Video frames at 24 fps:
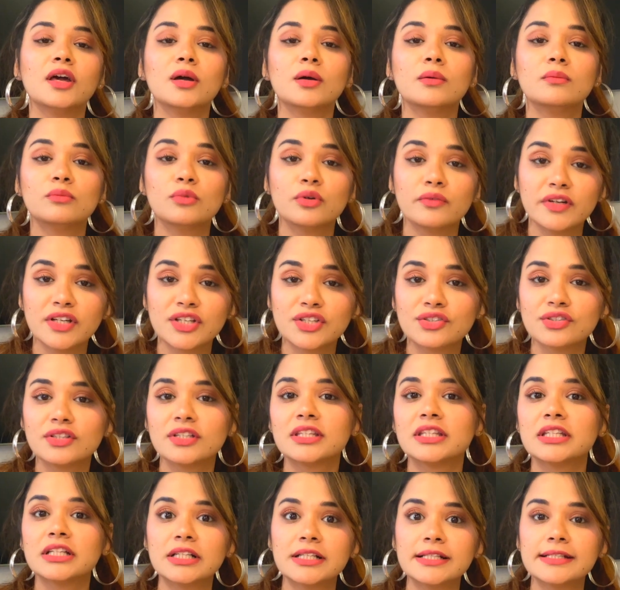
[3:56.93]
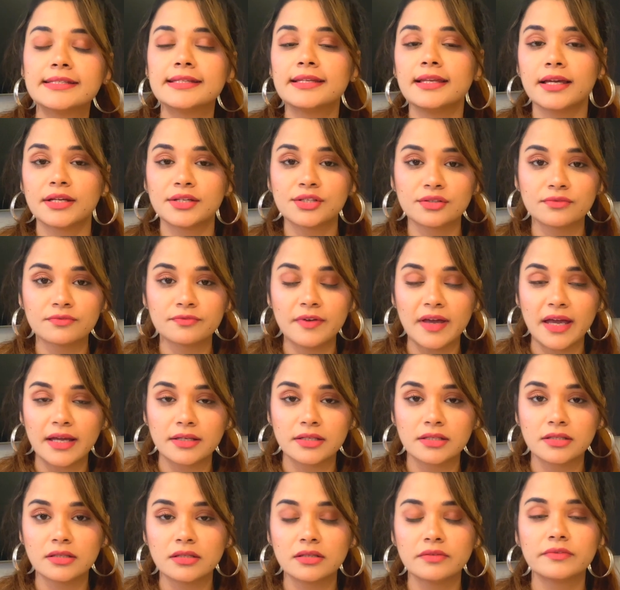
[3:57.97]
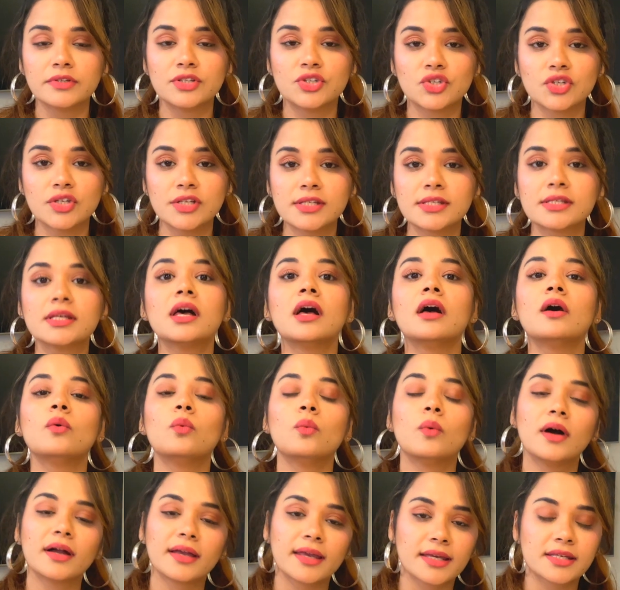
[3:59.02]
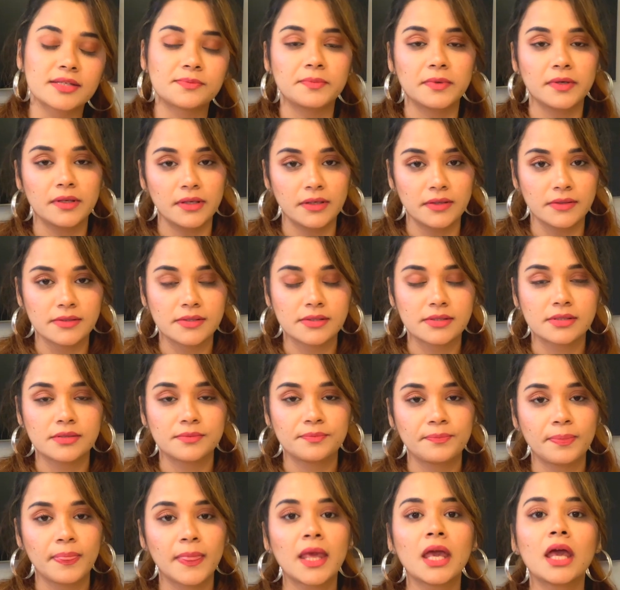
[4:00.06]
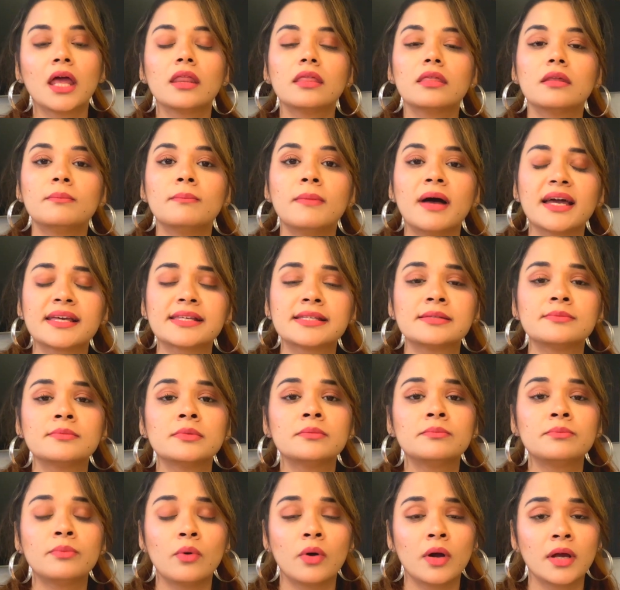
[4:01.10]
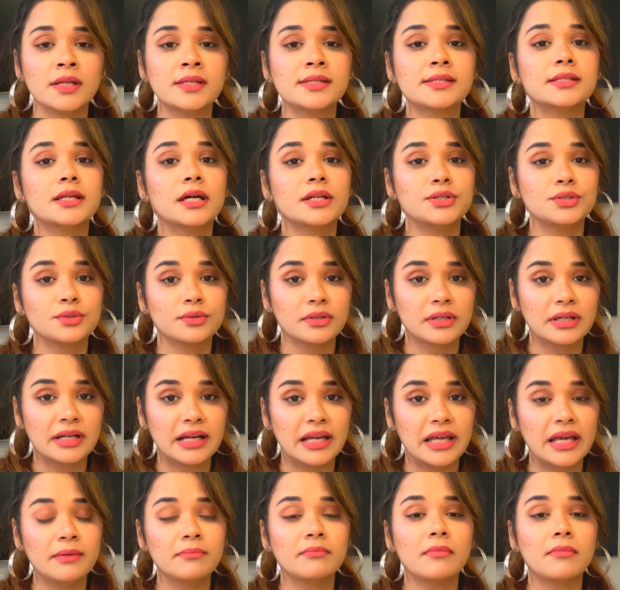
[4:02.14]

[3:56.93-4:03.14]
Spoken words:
Moving to the third selection factor, which is work experience. The maximum points that you can claim